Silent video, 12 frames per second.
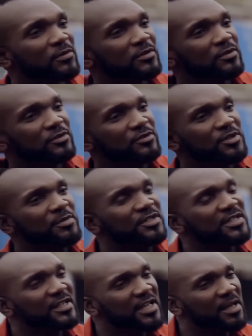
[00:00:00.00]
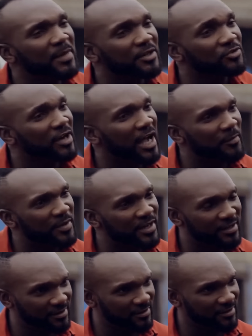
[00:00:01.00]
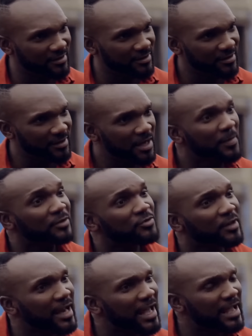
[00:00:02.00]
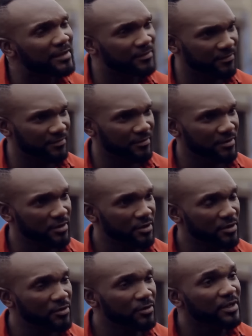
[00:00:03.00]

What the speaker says: You should be thinking about your happiness, about your life. Okay,